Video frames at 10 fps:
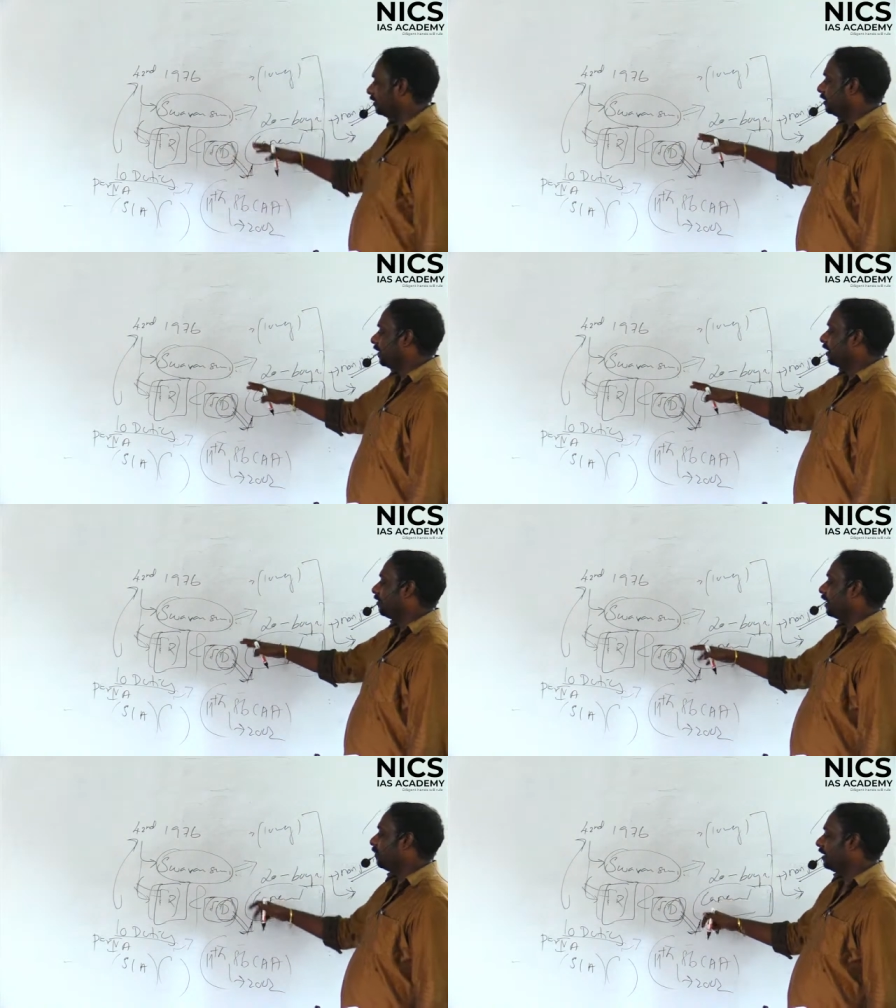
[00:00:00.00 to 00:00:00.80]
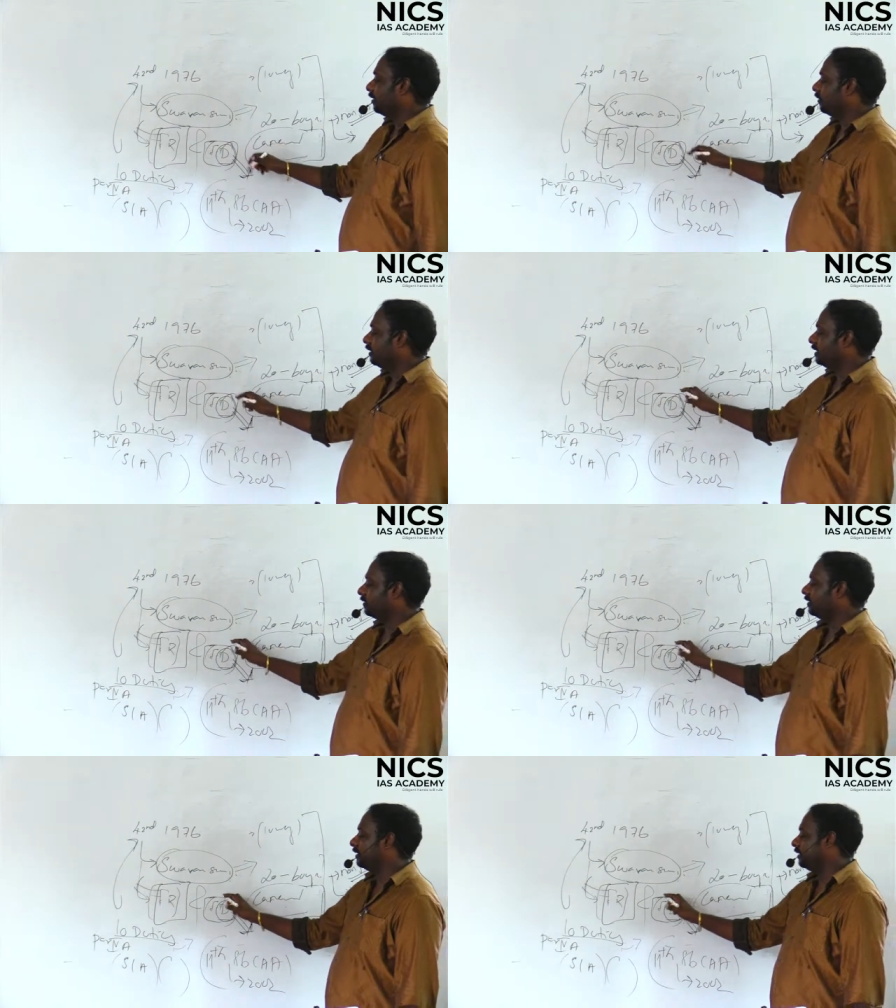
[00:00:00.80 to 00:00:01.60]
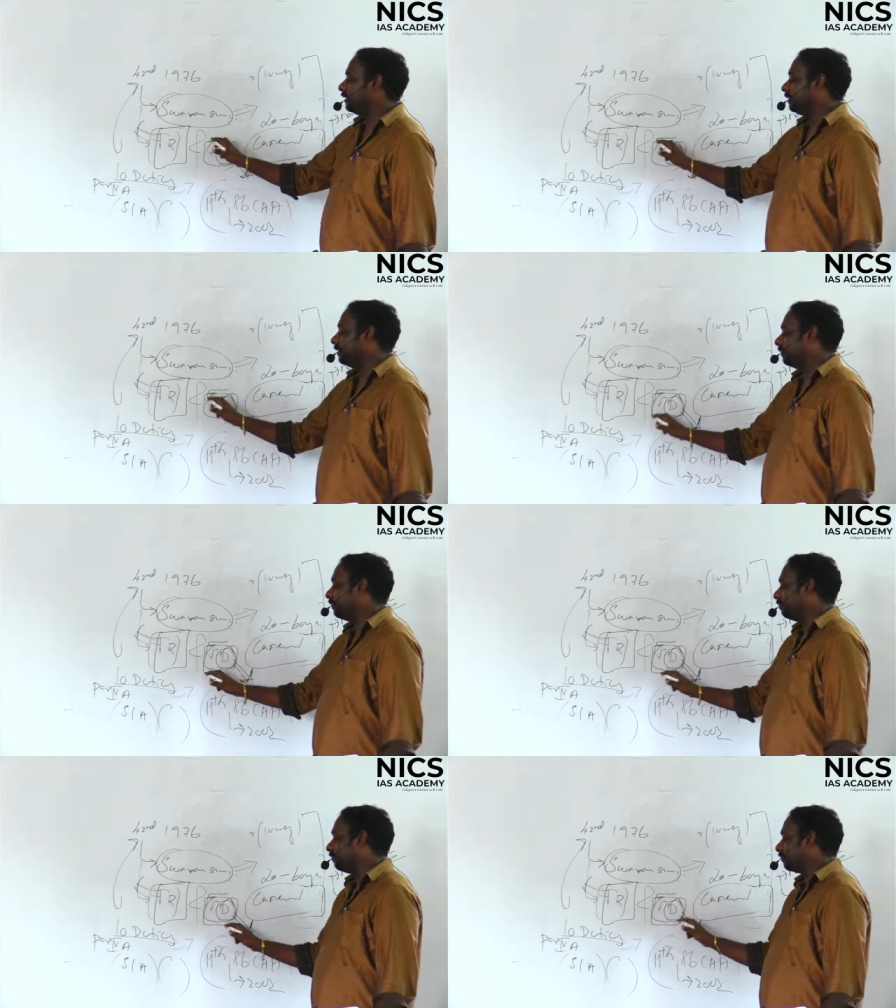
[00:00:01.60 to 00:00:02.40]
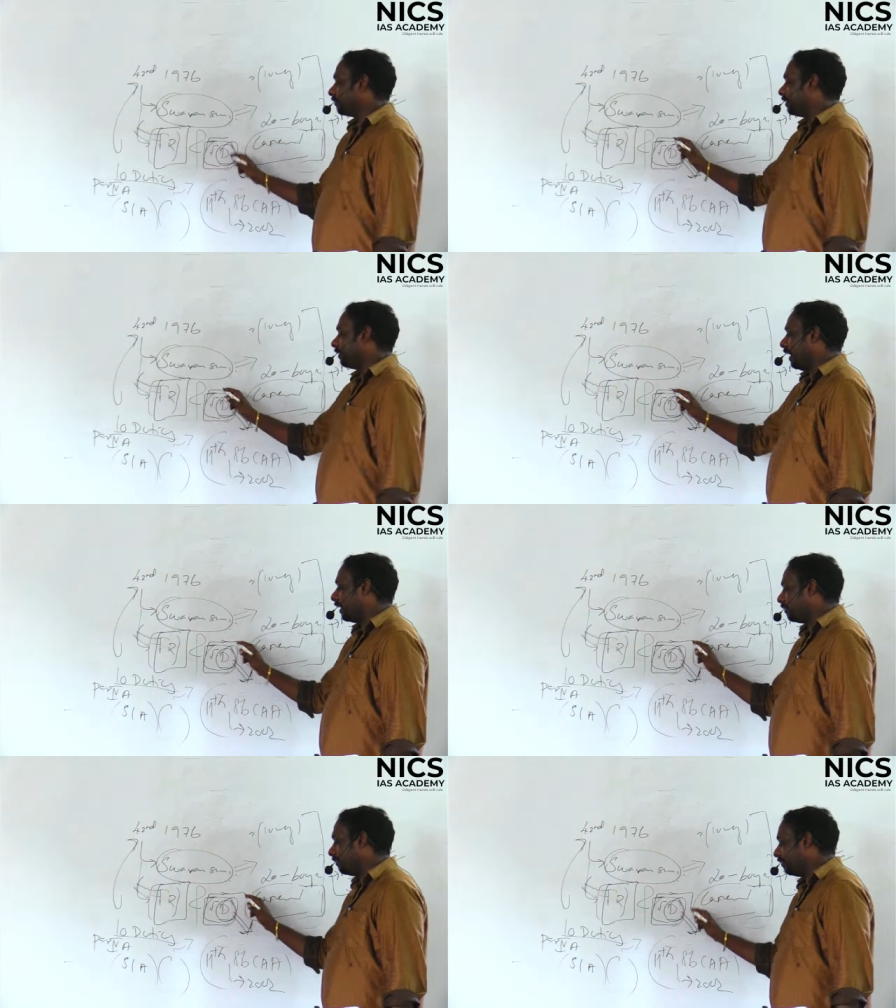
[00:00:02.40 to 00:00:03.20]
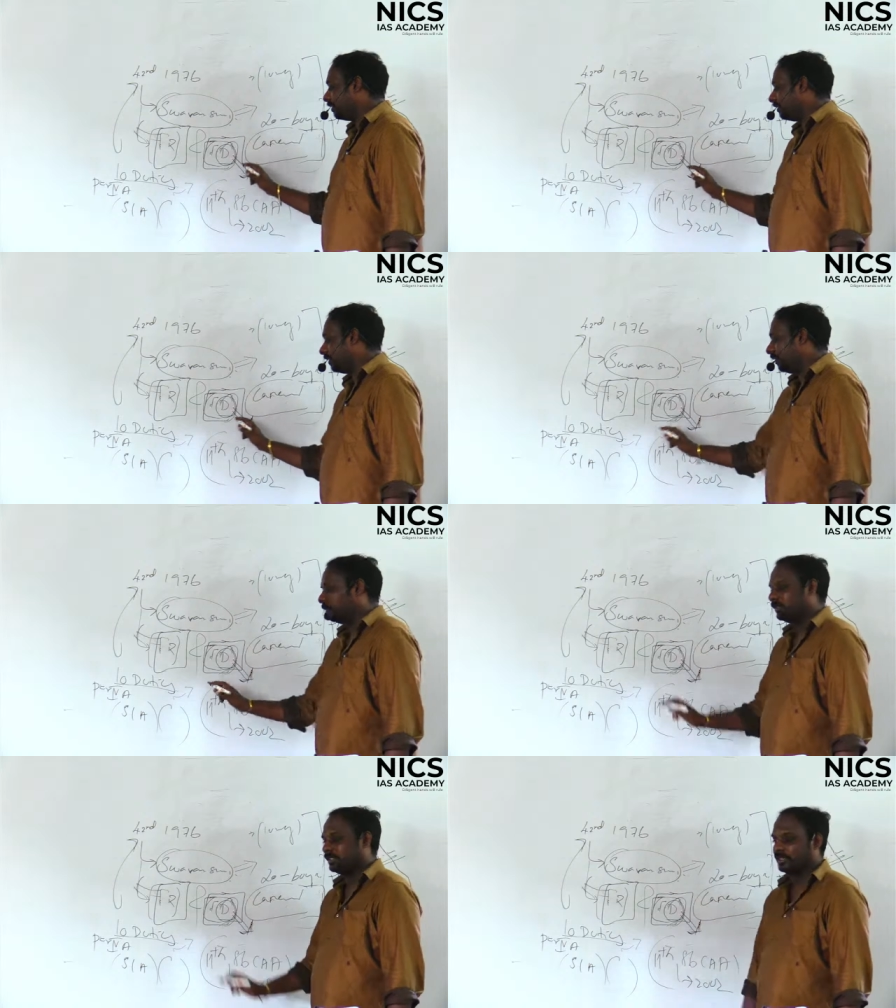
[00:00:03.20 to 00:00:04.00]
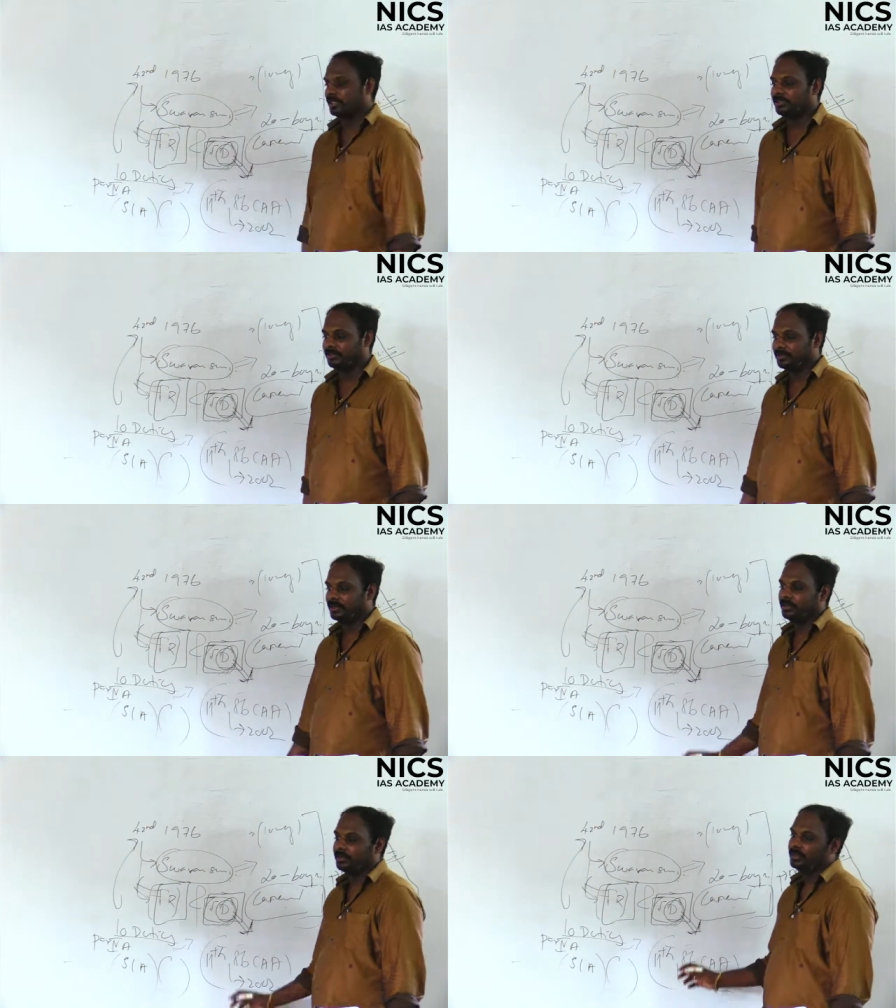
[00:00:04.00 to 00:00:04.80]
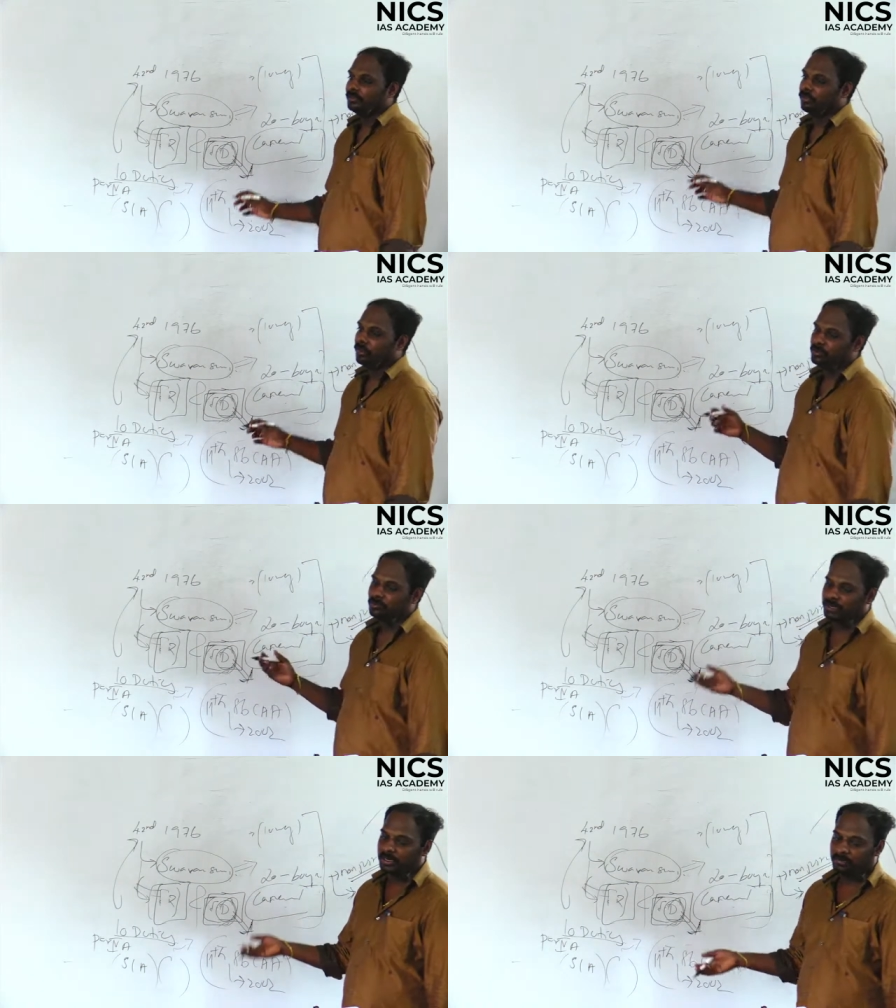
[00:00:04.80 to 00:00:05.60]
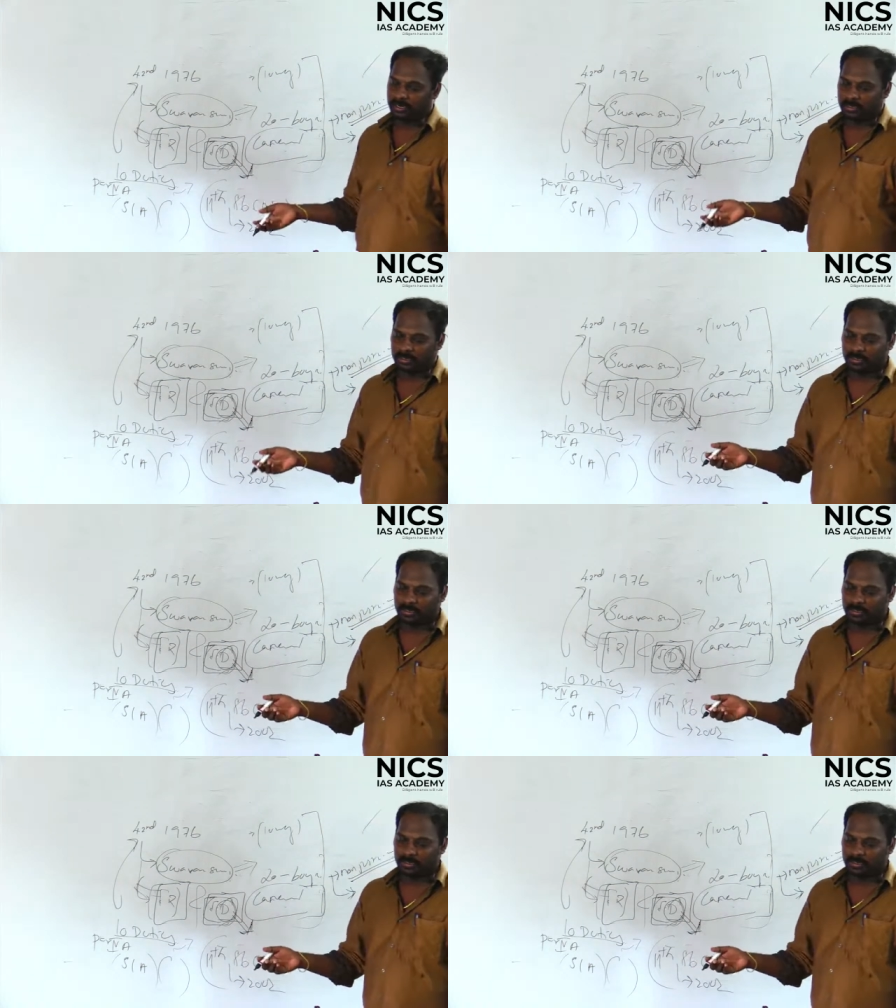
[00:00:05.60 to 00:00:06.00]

And fundamental duties on the yargume on the theriyum jiyadu, follow um panamatanga.